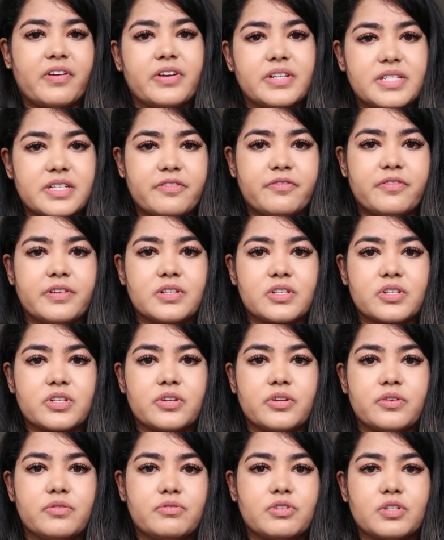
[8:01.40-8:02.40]
very different
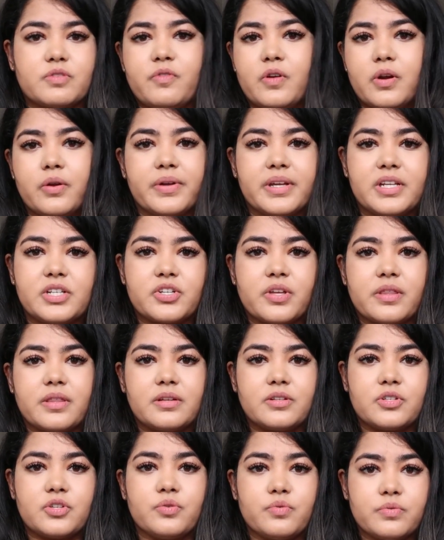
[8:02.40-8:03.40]
to just following each
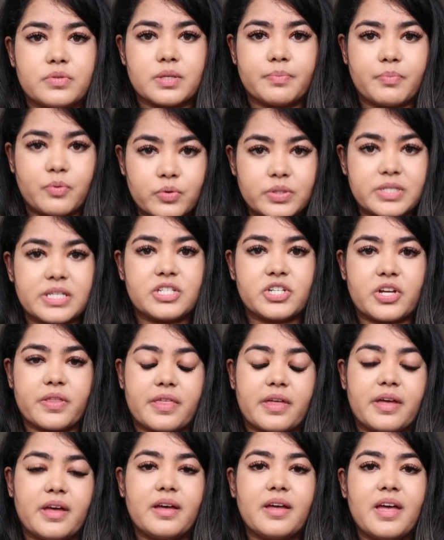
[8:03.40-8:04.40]
other to support each
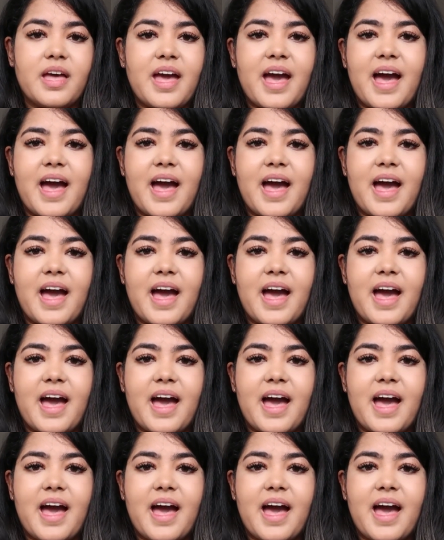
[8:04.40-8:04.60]
other.